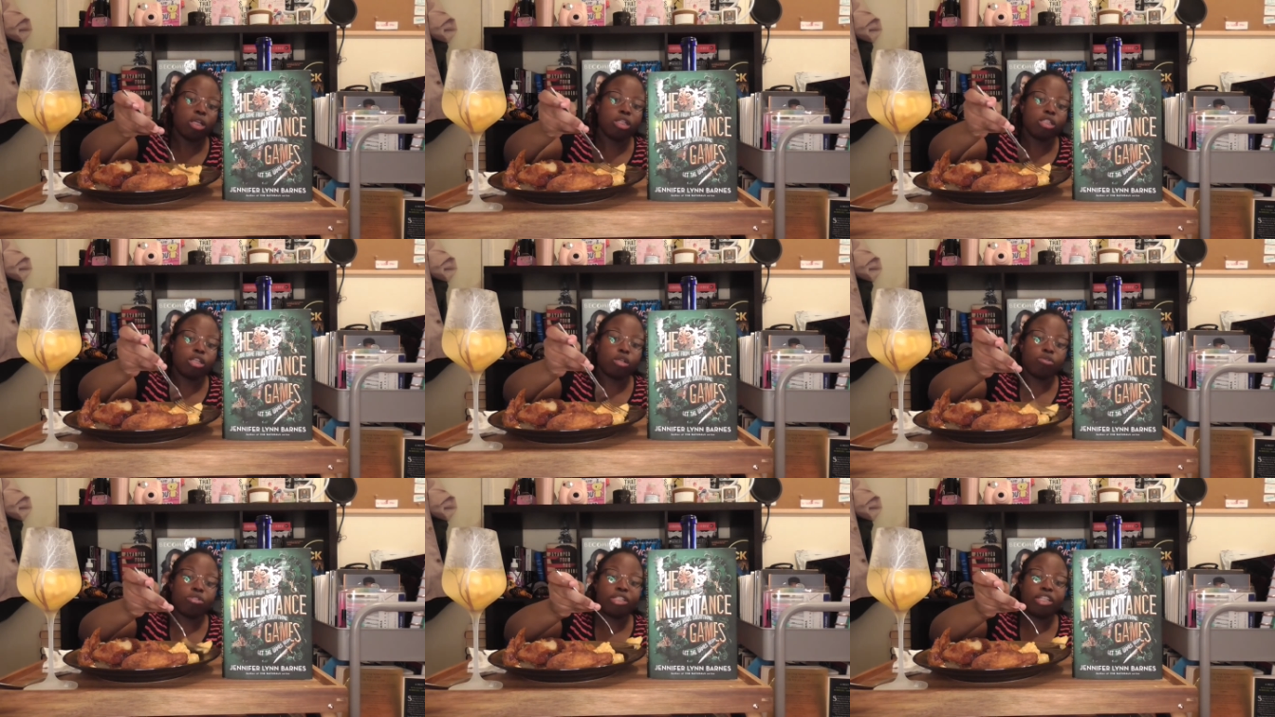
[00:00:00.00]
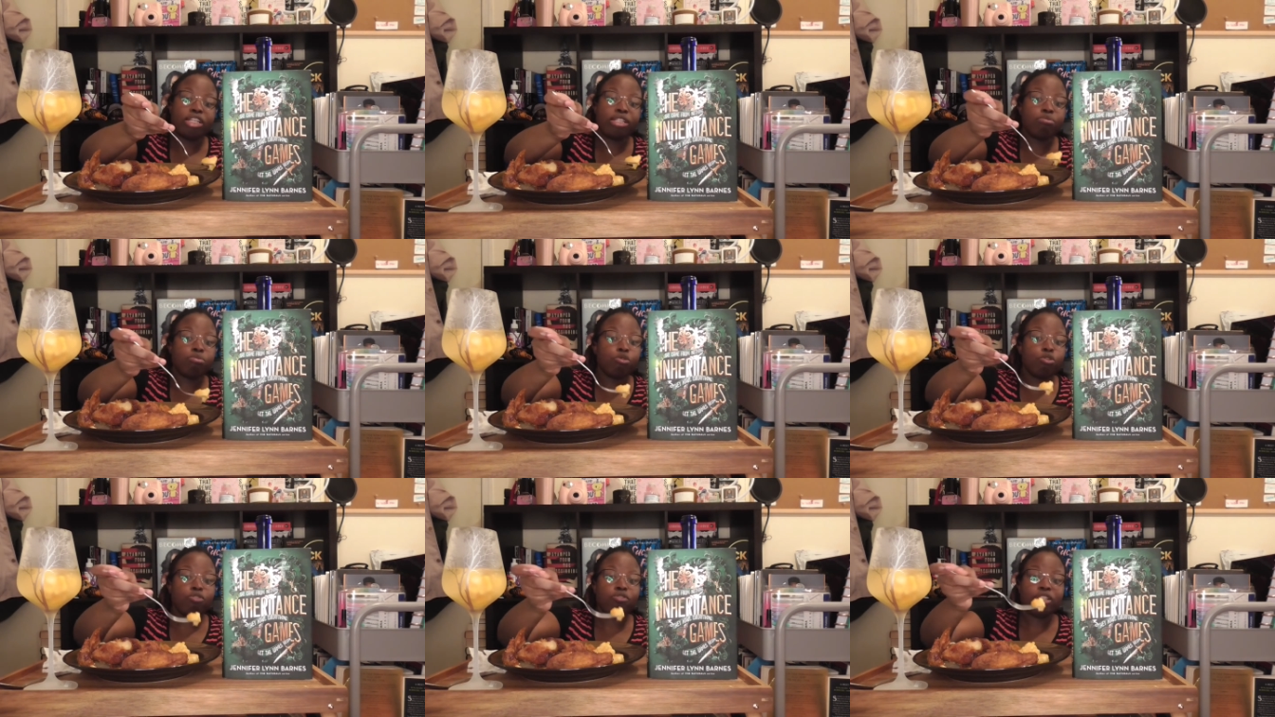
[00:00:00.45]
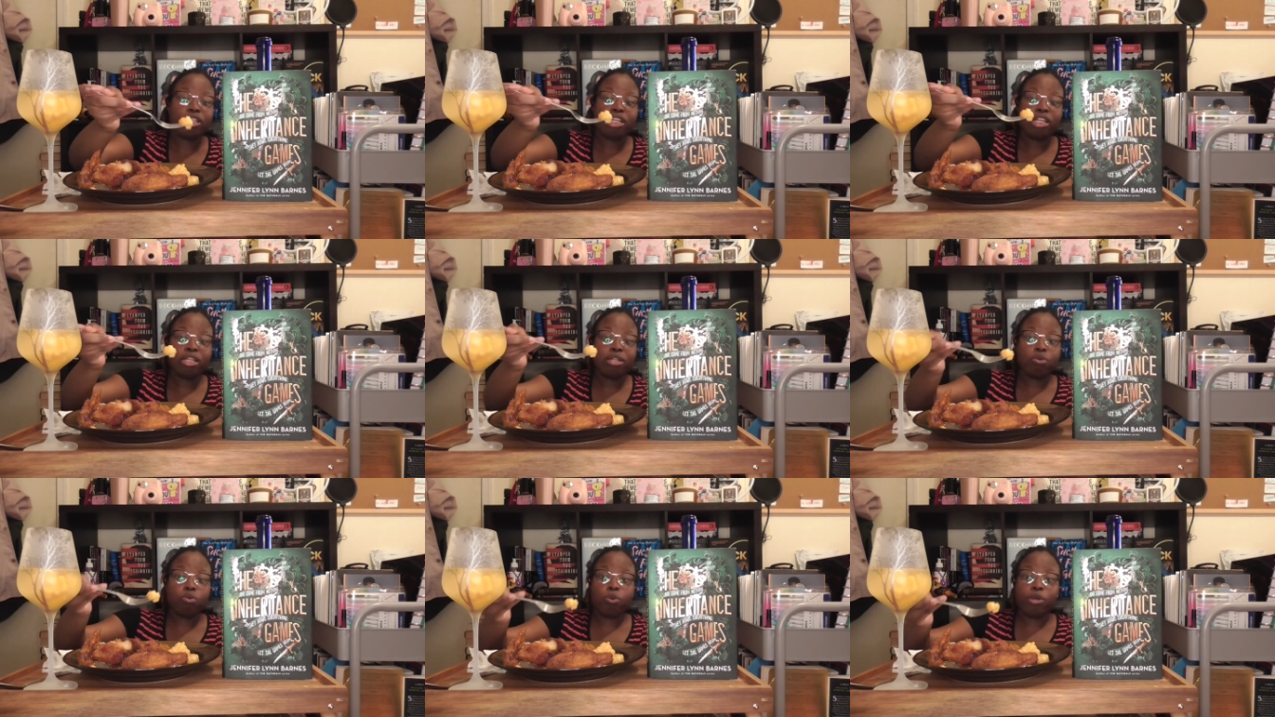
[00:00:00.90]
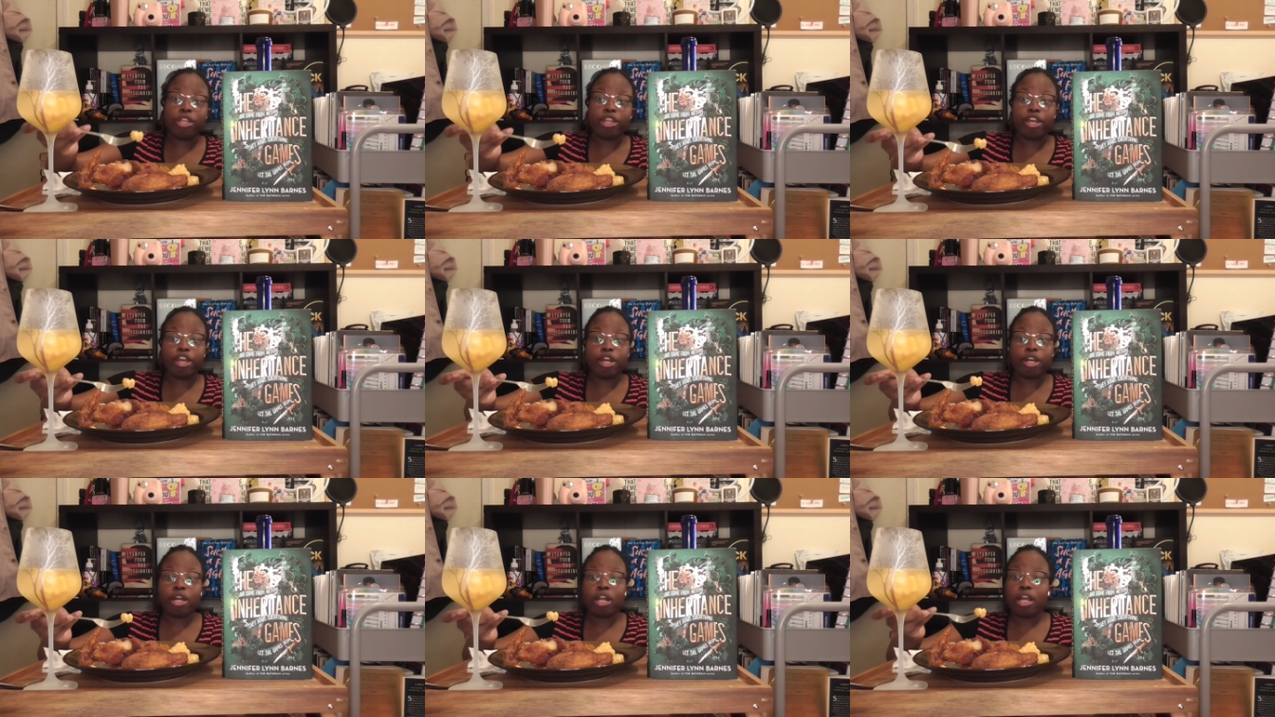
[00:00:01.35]
So sis moves in with
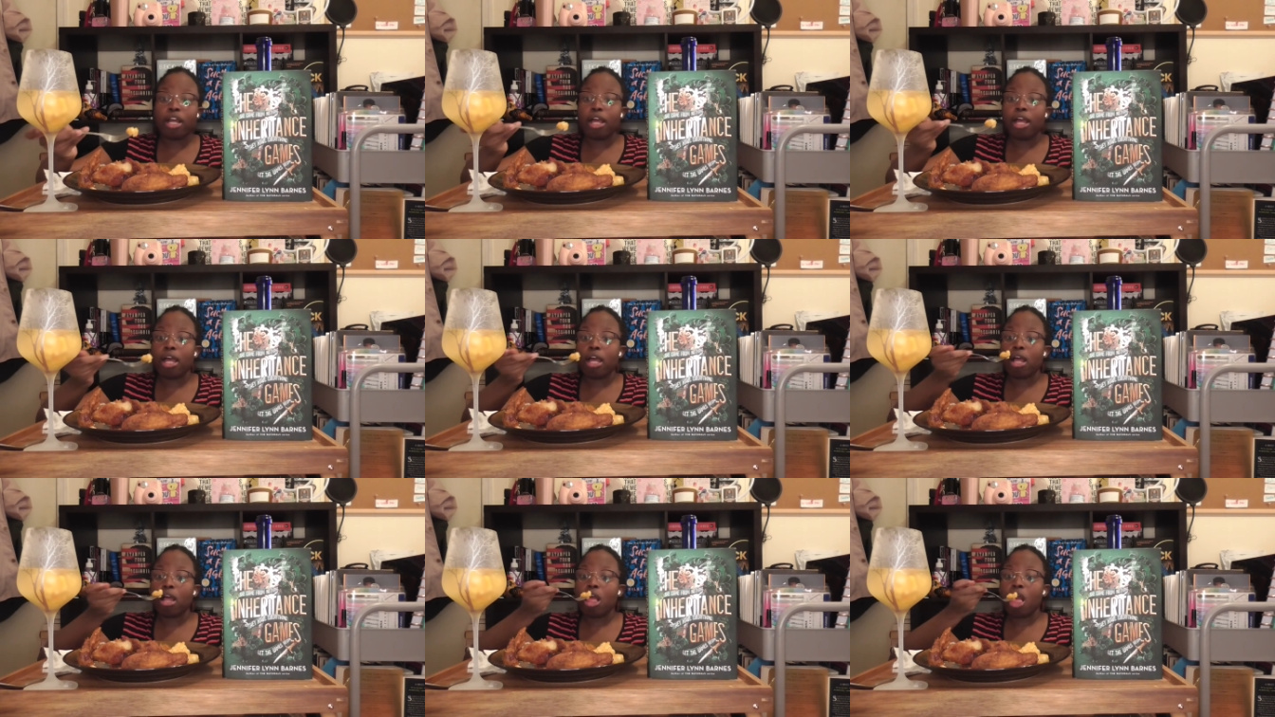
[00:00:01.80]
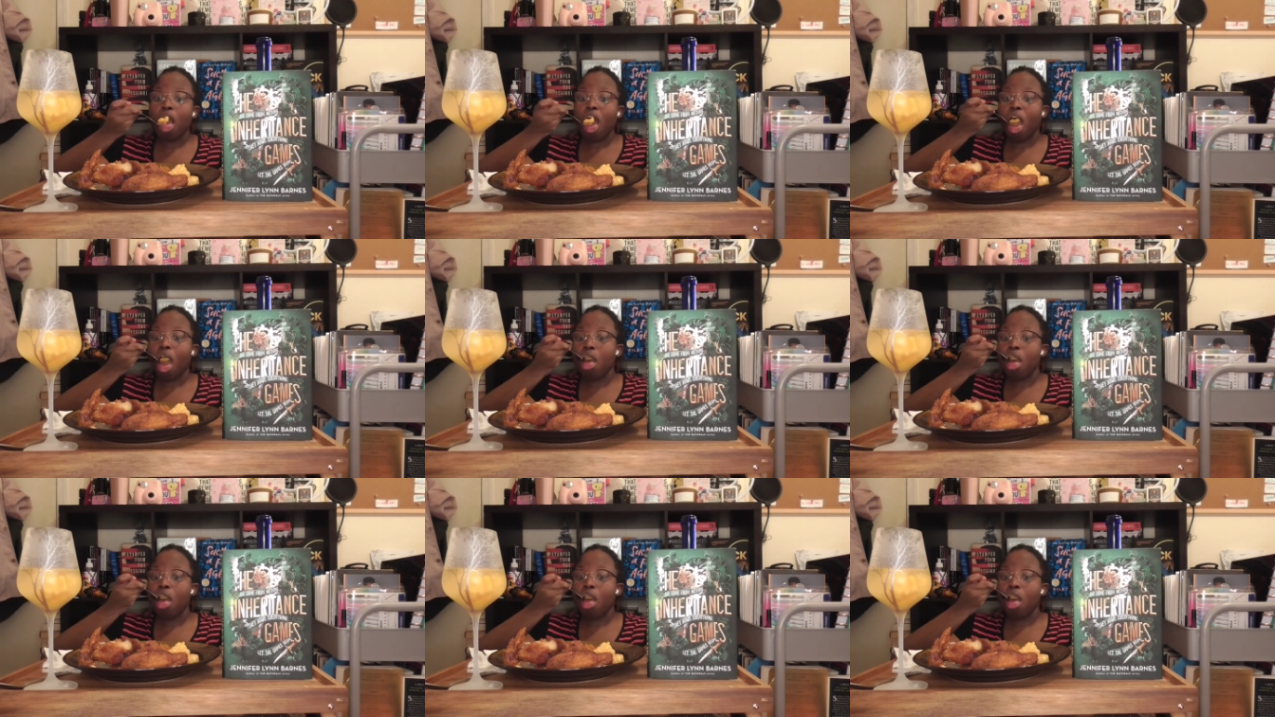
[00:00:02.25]
her, uh,